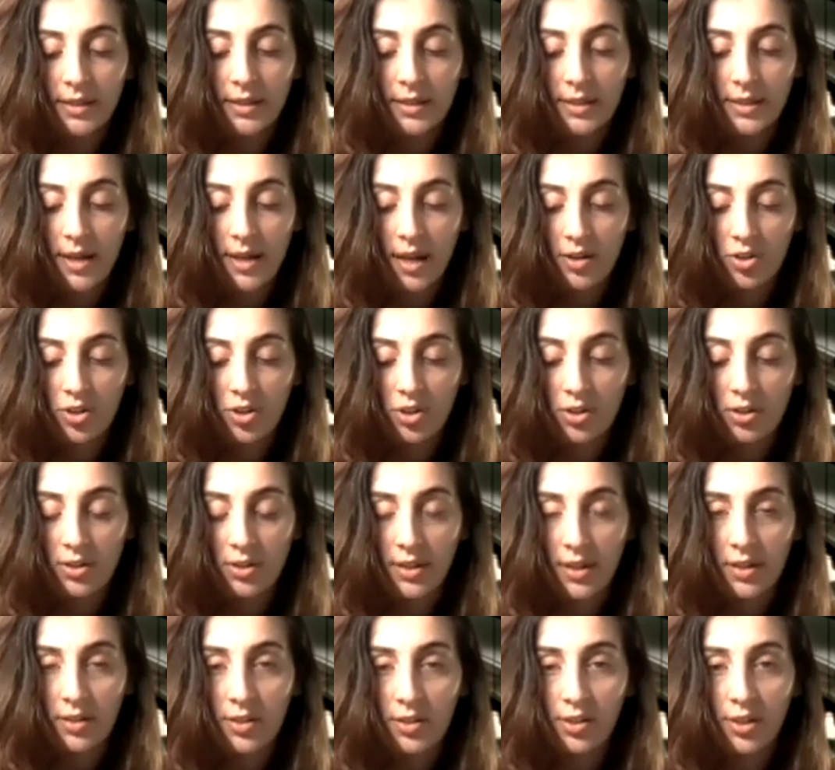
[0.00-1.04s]
Detention
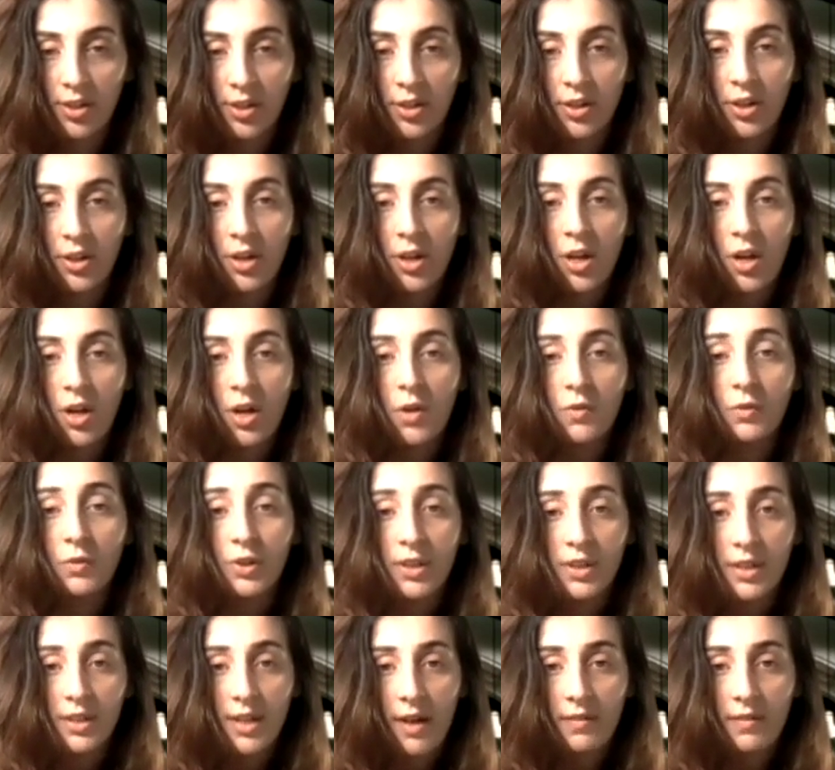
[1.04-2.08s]
Center for
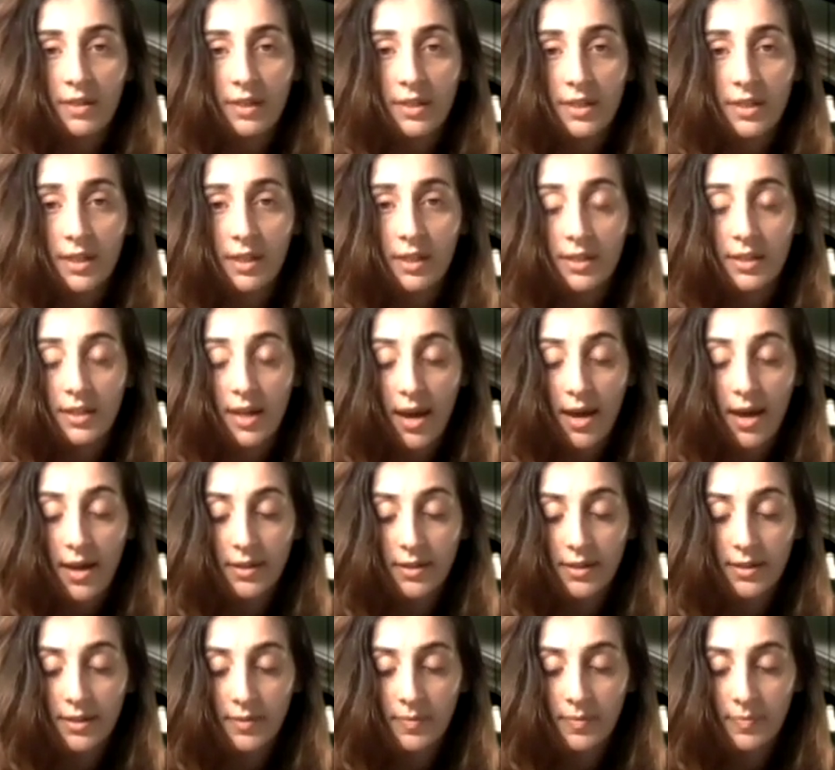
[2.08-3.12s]
17
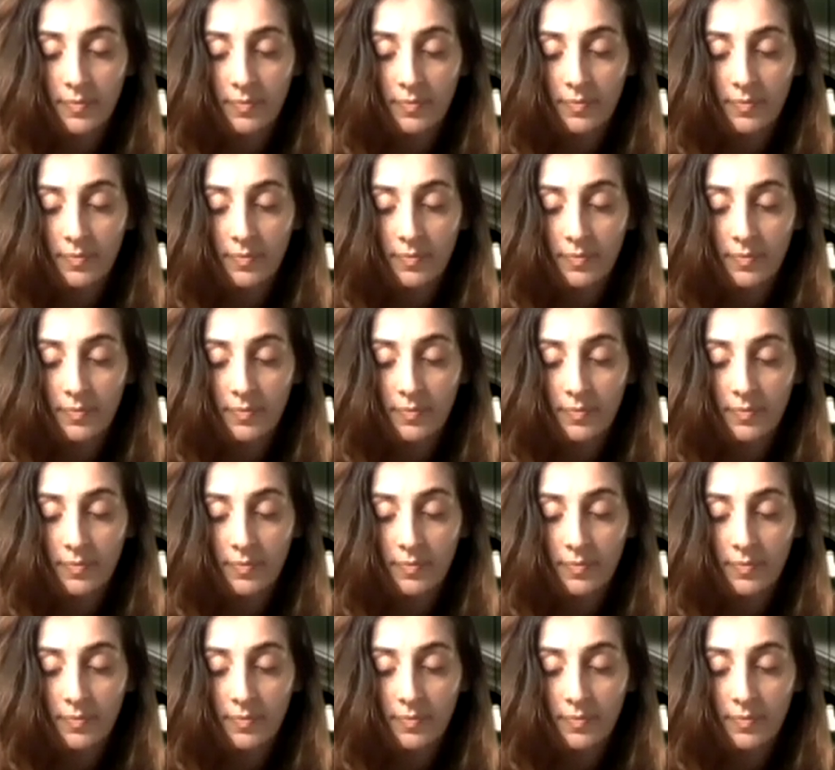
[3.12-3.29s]
days.